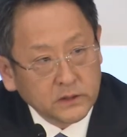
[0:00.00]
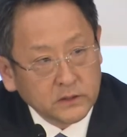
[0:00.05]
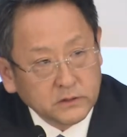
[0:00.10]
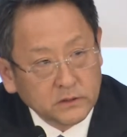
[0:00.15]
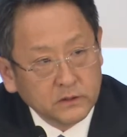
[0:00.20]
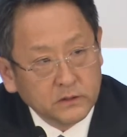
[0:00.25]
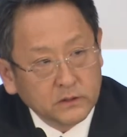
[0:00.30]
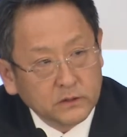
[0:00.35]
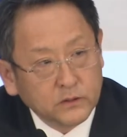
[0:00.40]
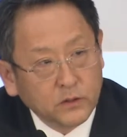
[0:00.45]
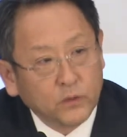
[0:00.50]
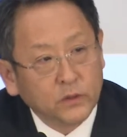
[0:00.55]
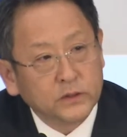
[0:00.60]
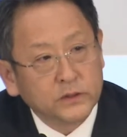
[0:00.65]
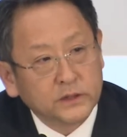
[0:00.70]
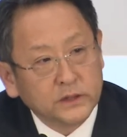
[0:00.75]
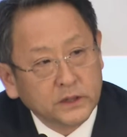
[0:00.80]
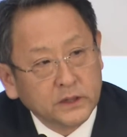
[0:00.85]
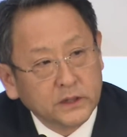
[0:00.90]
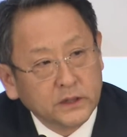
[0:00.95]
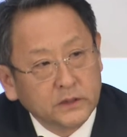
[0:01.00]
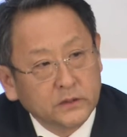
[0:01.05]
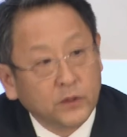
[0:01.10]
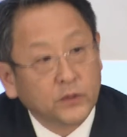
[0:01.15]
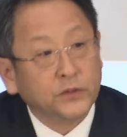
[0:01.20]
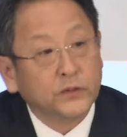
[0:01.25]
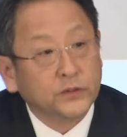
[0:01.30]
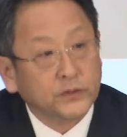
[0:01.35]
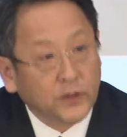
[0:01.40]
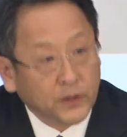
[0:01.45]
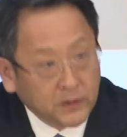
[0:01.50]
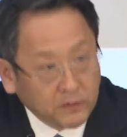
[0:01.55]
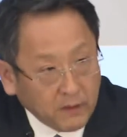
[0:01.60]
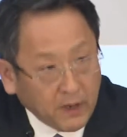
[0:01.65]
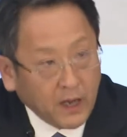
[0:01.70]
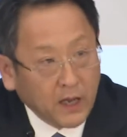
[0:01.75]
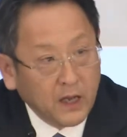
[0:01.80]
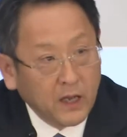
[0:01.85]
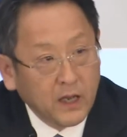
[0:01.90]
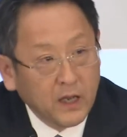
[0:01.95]
has its own
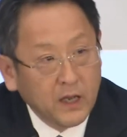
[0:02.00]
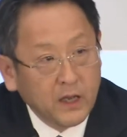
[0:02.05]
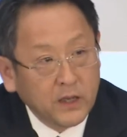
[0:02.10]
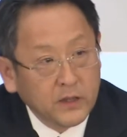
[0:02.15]
life.